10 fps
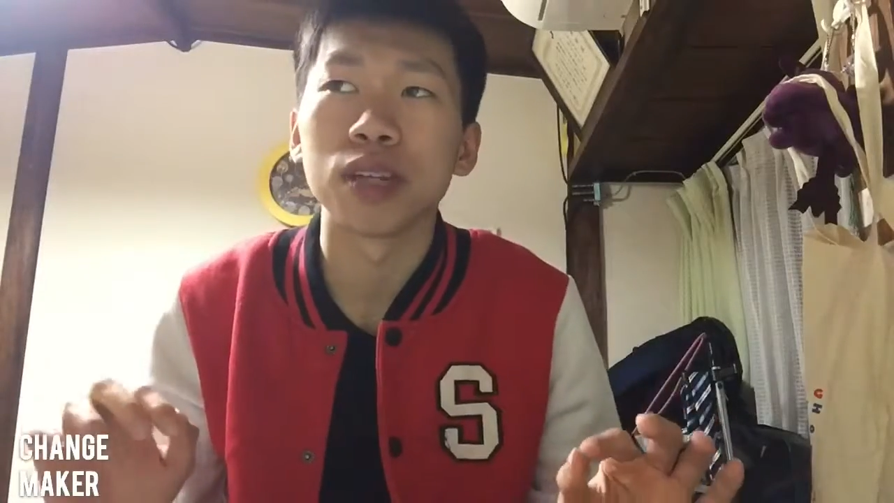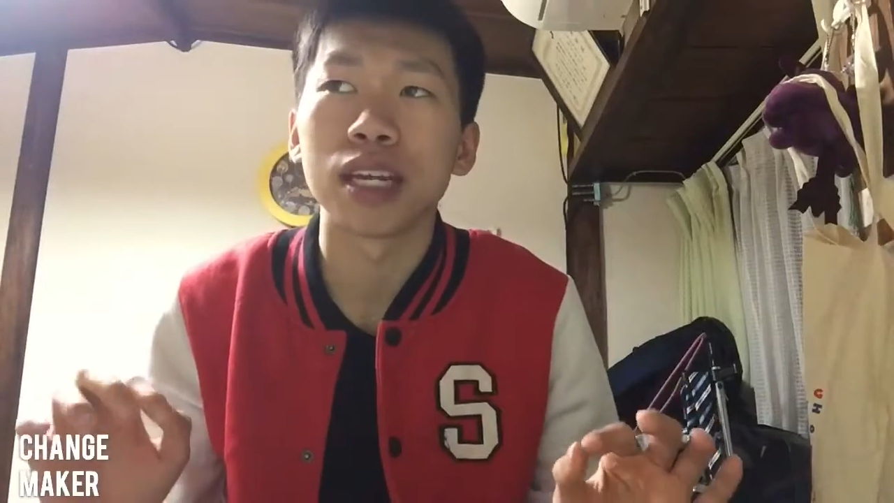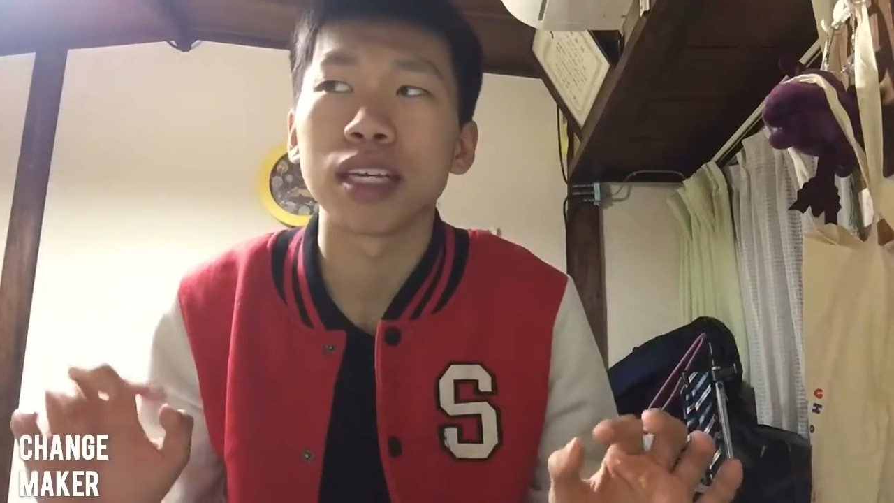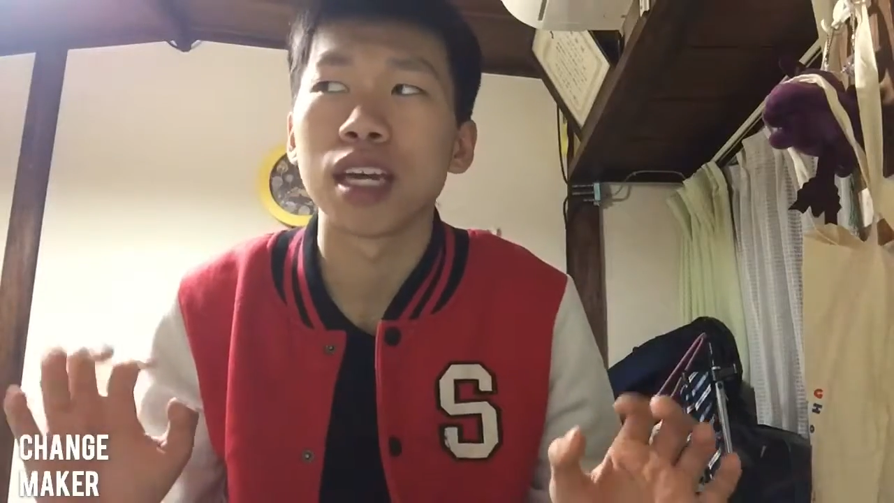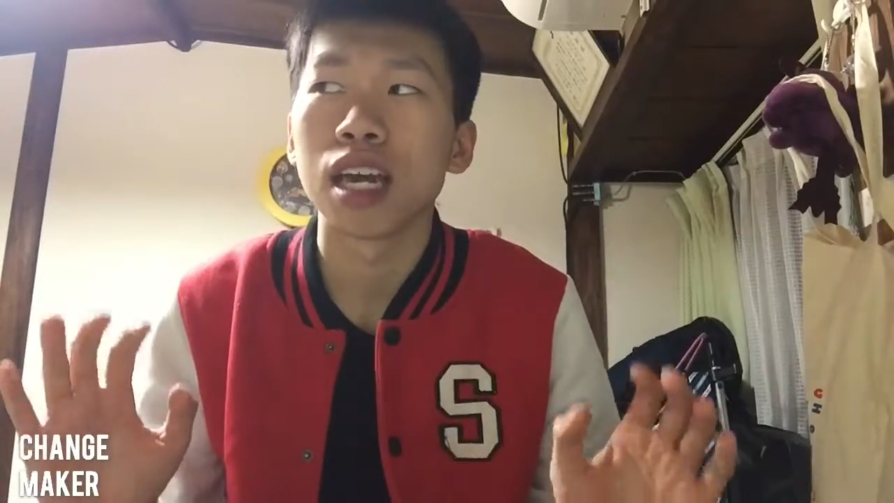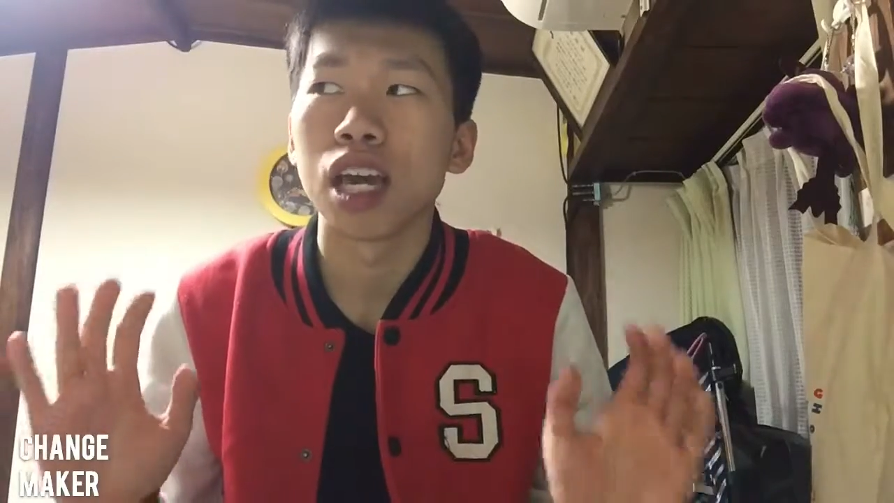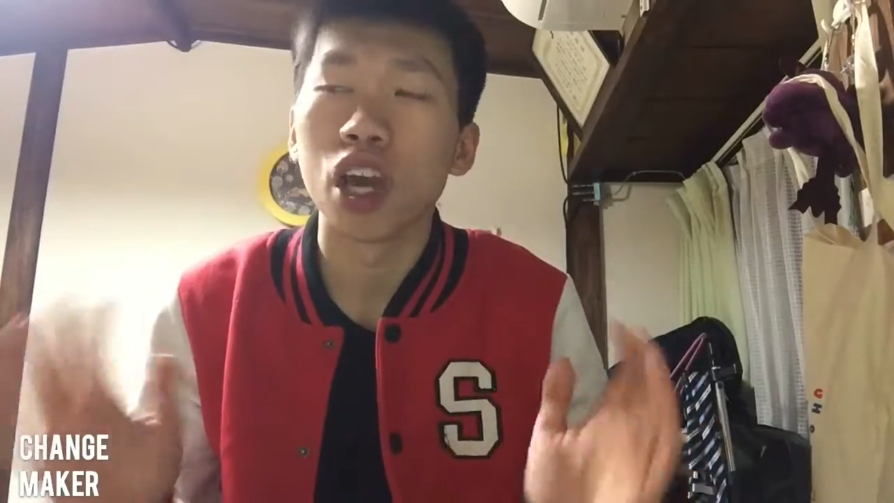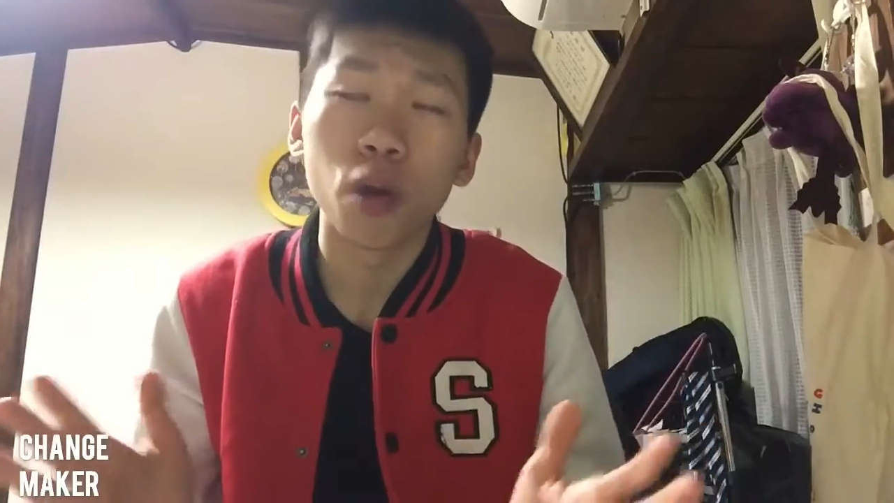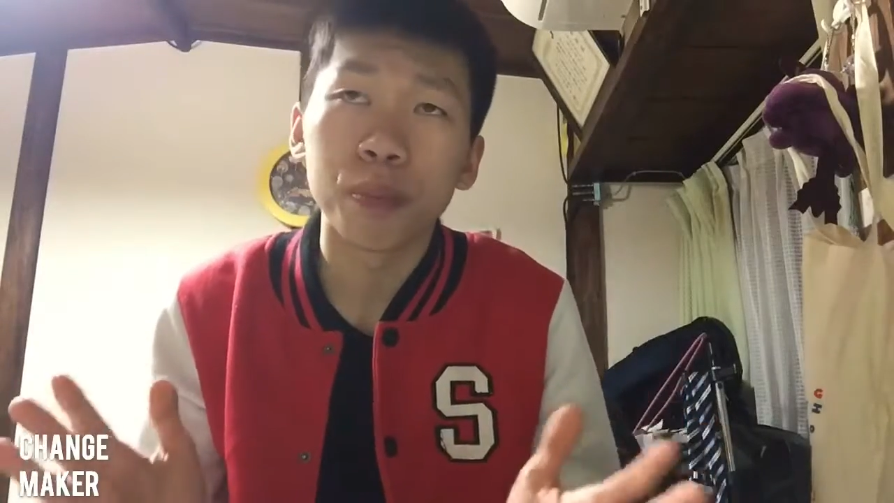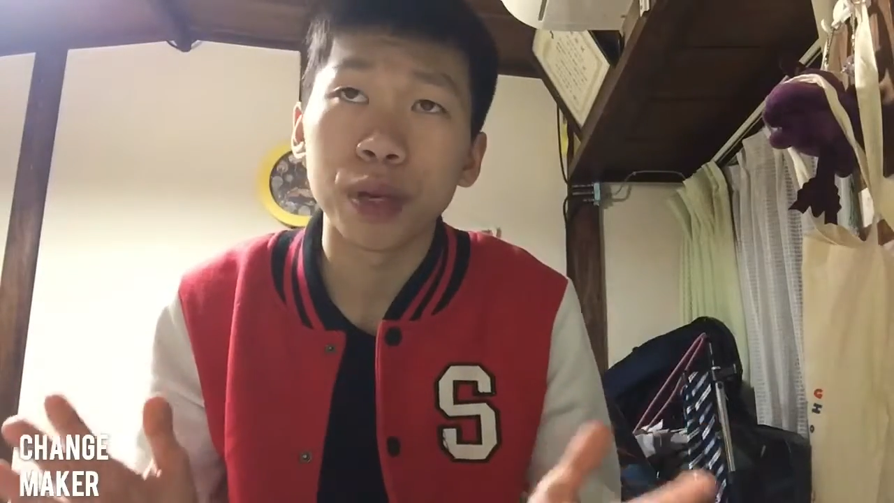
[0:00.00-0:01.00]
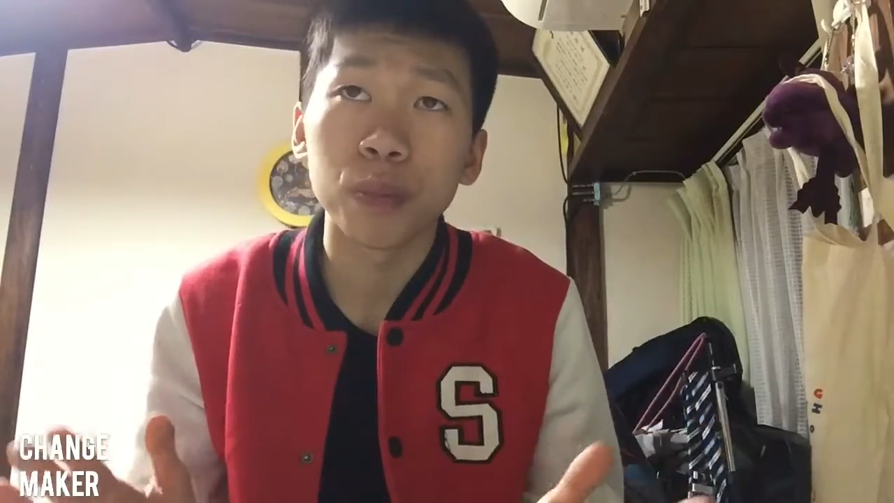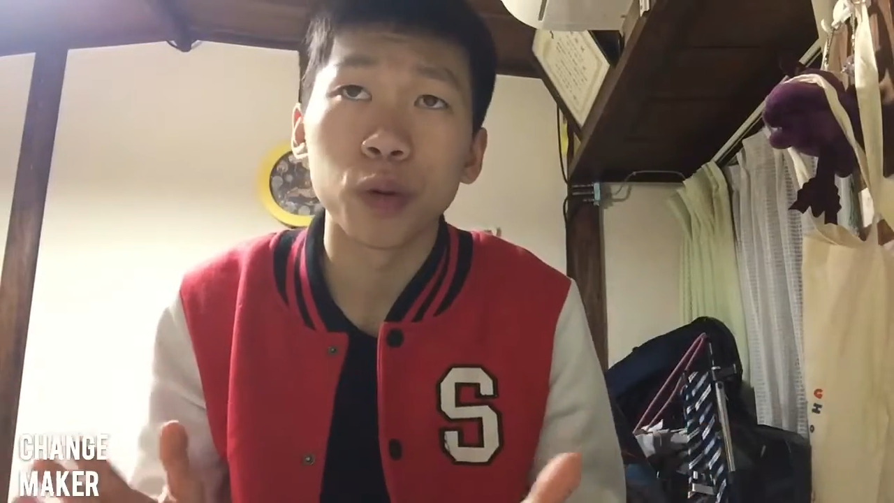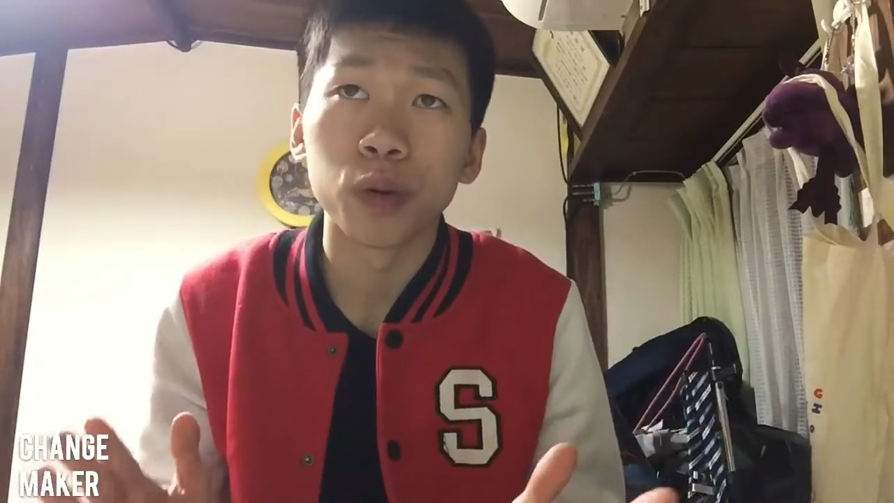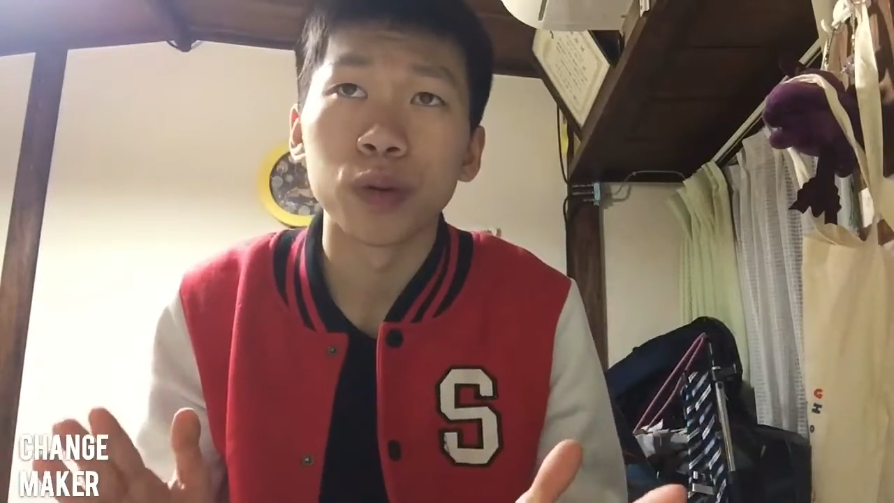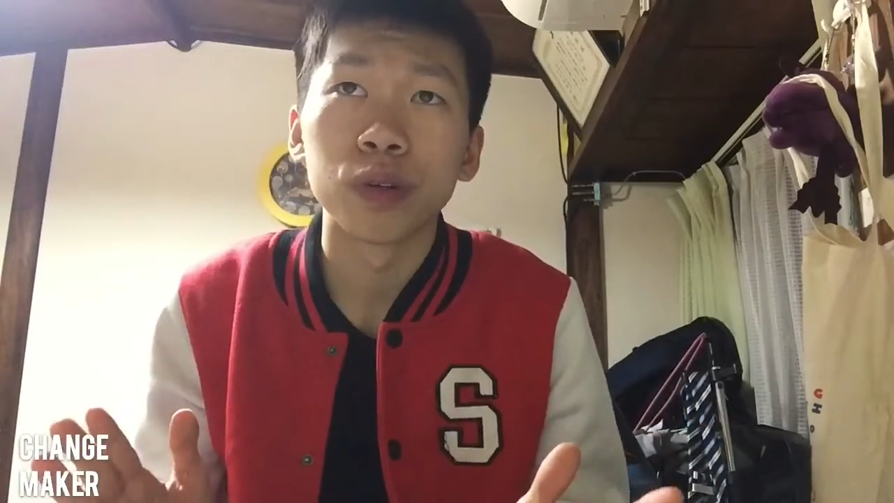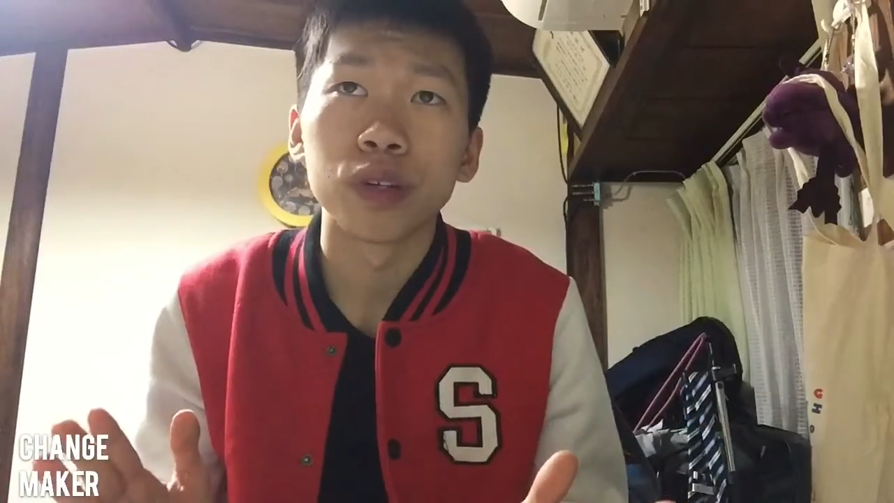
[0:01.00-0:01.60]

like help people